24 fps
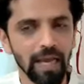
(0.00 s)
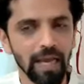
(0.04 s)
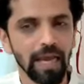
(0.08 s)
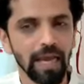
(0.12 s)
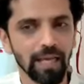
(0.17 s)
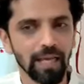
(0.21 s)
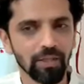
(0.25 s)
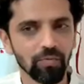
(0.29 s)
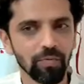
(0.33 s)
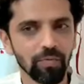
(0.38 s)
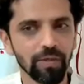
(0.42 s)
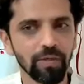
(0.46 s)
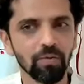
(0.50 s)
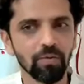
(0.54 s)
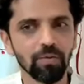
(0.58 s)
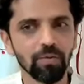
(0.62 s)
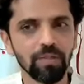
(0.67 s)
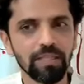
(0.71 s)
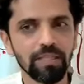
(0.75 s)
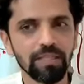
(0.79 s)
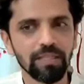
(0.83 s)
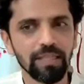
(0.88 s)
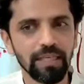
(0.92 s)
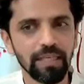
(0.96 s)
As we do
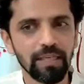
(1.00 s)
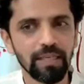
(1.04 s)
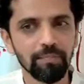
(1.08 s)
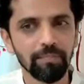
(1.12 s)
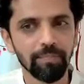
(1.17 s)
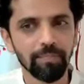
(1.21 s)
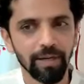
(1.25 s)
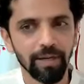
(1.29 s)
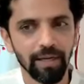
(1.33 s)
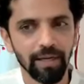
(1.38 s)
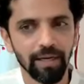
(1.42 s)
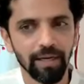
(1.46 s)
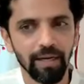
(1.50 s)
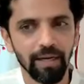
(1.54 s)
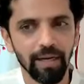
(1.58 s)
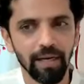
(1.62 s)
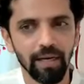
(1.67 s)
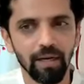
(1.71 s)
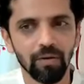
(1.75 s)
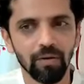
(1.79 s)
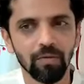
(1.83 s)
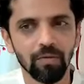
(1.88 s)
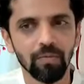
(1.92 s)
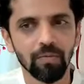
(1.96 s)
this healing prayer
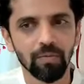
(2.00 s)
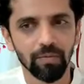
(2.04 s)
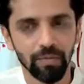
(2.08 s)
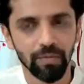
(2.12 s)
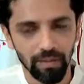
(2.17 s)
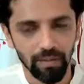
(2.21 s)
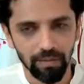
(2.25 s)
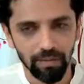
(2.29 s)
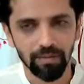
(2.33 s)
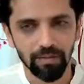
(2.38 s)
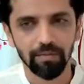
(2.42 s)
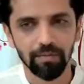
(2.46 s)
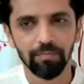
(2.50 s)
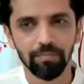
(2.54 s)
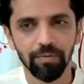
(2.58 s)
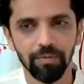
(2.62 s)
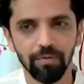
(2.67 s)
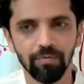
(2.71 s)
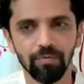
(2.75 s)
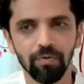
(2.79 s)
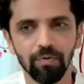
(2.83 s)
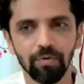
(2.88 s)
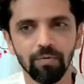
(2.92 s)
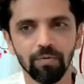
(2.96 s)
now,
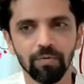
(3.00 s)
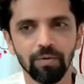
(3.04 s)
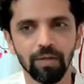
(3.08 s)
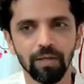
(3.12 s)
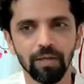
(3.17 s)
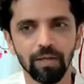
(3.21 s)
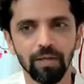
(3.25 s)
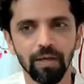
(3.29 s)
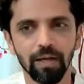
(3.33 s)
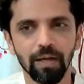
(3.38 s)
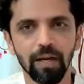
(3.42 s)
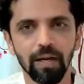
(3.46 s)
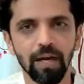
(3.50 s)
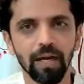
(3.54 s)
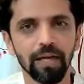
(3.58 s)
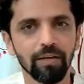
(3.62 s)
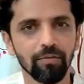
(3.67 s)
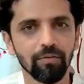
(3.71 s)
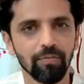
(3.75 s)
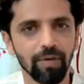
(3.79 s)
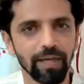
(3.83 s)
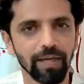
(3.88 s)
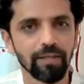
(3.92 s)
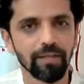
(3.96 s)
before I
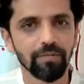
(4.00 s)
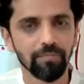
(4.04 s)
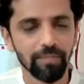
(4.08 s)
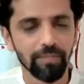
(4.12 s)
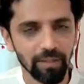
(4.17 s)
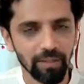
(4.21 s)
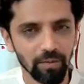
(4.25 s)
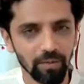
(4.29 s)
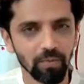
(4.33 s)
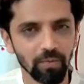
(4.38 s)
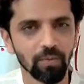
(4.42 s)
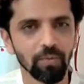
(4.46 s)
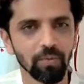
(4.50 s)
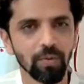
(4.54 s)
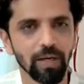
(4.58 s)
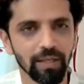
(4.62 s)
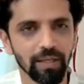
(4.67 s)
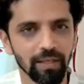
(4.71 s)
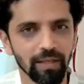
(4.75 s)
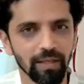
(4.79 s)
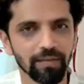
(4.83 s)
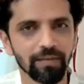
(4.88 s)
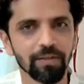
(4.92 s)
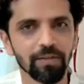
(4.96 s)
invite Bindu
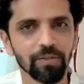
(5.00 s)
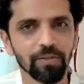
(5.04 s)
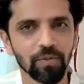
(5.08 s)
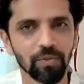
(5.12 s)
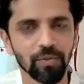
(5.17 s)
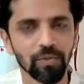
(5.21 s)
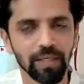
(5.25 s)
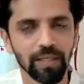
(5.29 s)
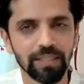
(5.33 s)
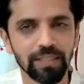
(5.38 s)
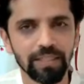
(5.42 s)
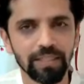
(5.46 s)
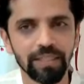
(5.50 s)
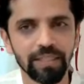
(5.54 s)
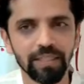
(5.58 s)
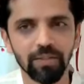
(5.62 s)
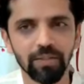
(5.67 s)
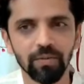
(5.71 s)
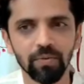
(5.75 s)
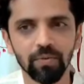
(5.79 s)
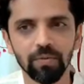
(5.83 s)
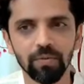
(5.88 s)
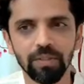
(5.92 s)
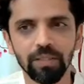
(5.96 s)
and others to
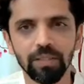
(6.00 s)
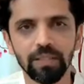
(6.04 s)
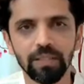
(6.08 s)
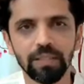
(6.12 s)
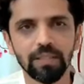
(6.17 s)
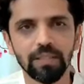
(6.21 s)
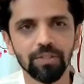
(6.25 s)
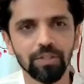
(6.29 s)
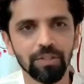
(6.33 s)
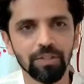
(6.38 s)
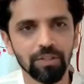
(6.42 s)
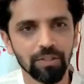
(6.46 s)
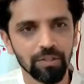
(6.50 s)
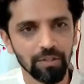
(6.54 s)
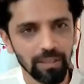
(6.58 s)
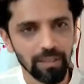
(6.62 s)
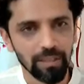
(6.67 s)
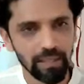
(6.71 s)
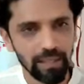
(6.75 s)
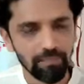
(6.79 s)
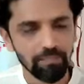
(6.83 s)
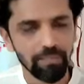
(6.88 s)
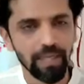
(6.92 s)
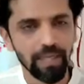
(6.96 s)
continue, just
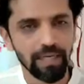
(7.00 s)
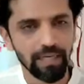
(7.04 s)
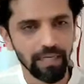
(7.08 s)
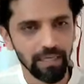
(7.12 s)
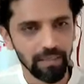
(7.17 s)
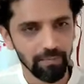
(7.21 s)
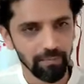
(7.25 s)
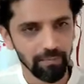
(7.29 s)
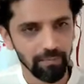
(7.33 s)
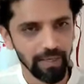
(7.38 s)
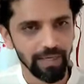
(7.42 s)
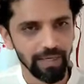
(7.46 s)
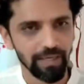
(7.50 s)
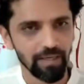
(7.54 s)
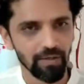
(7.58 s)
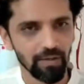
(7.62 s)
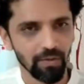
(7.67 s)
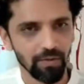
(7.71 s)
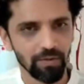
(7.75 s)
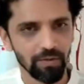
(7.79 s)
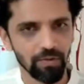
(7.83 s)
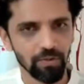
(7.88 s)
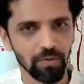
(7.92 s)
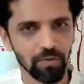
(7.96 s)
keep that in mind
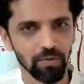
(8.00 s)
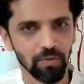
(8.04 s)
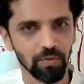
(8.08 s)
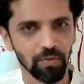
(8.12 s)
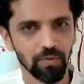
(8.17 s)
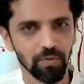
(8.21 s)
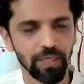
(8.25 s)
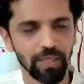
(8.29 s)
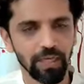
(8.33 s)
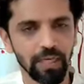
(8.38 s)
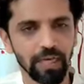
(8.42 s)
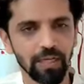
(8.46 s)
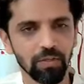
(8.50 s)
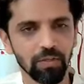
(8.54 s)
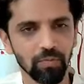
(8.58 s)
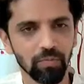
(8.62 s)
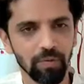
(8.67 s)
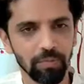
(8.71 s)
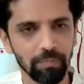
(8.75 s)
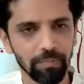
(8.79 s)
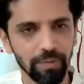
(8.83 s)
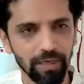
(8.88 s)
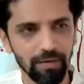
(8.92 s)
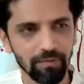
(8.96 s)
also. Like as we
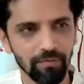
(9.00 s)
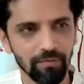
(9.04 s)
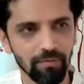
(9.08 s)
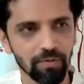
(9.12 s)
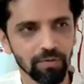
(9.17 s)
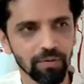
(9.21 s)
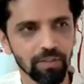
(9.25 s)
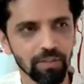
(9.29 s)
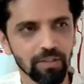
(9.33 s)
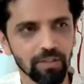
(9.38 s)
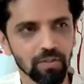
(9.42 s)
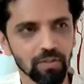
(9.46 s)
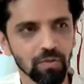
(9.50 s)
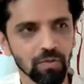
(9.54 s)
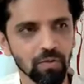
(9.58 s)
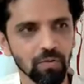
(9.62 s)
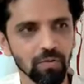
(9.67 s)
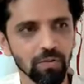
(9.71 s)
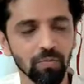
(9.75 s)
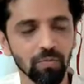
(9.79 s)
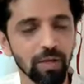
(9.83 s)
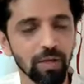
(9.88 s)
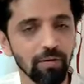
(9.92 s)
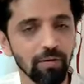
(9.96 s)
pray for these
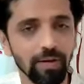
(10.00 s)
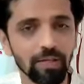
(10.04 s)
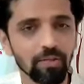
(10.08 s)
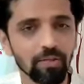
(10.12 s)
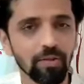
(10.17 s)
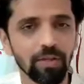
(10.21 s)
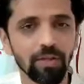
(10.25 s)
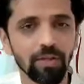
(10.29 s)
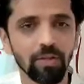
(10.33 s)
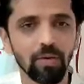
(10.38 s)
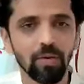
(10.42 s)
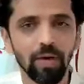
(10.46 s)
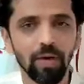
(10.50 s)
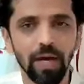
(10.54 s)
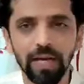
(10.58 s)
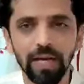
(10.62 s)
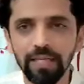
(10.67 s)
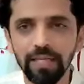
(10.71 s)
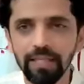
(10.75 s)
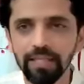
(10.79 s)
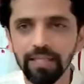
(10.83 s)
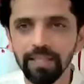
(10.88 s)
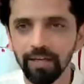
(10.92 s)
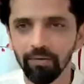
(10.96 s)
souls, we have actually no
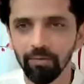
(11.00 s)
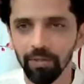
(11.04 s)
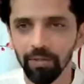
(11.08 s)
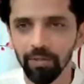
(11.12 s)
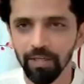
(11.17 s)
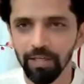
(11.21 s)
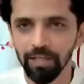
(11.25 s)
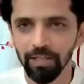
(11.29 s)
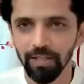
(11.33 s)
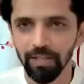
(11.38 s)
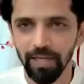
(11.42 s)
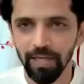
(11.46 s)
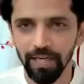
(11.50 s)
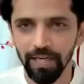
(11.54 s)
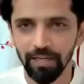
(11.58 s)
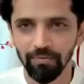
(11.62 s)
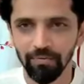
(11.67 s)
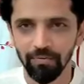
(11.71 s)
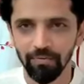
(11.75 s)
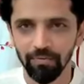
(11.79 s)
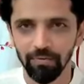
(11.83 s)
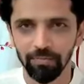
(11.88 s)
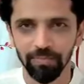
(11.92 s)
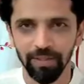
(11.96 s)
idea what is right
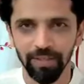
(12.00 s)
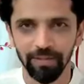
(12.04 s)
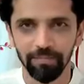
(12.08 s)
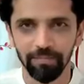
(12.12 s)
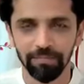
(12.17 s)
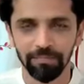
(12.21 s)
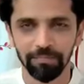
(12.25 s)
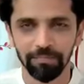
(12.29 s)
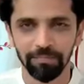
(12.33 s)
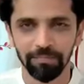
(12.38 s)
for them.